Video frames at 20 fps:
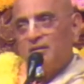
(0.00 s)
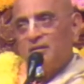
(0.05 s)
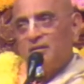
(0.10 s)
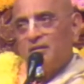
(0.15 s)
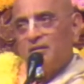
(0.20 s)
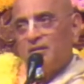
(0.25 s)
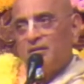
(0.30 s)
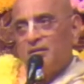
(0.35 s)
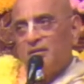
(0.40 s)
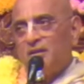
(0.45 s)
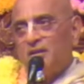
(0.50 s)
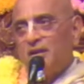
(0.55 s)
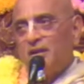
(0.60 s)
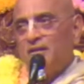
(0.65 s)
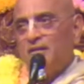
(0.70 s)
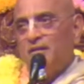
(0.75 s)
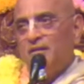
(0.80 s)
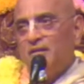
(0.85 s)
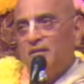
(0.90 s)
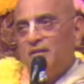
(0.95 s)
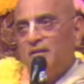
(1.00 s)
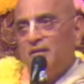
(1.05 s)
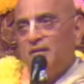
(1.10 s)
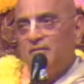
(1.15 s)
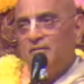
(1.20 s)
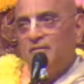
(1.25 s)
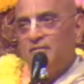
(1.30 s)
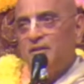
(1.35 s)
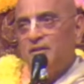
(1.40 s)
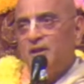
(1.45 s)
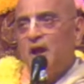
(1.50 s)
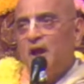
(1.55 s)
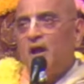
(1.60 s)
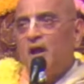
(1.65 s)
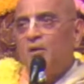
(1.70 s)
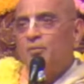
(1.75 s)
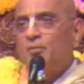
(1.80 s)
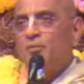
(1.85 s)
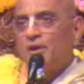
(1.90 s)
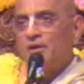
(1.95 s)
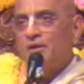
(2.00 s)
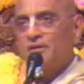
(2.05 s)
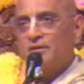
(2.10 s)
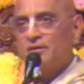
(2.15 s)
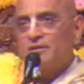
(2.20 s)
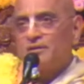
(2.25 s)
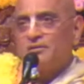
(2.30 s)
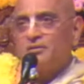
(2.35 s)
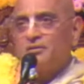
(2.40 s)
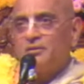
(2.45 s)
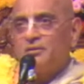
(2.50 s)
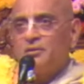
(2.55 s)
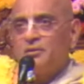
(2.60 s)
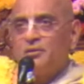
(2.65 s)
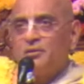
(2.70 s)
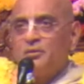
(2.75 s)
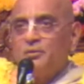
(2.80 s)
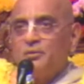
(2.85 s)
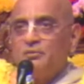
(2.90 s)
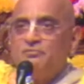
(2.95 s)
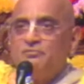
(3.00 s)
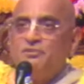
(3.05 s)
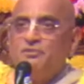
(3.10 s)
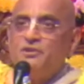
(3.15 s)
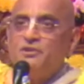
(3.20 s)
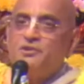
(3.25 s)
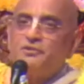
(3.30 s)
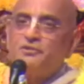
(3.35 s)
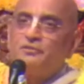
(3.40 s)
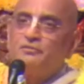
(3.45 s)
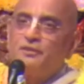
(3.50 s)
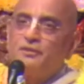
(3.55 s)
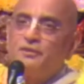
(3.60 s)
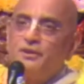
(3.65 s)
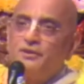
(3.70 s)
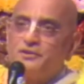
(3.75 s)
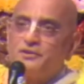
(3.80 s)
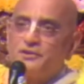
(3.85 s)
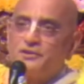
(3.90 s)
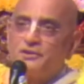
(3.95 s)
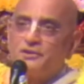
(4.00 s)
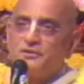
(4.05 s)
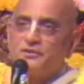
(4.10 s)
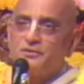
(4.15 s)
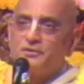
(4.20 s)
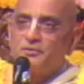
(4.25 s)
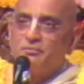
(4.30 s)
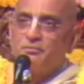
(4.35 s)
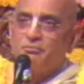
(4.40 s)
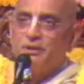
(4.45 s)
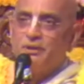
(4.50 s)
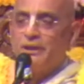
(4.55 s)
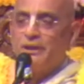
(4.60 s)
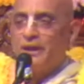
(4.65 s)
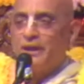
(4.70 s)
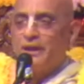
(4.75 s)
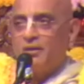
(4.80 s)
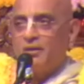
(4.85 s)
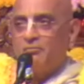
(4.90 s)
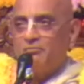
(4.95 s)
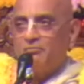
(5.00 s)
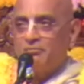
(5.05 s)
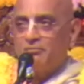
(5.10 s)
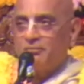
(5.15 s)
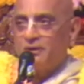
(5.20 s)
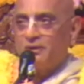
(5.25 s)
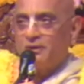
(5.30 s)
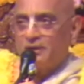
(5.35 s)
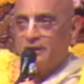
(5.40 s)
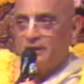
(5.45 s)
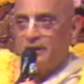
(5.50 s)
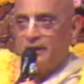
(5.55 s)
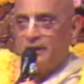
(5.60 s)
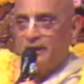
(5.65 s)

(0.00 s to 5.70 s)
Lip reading: Then his younger brother, Vichitravirja, became the king.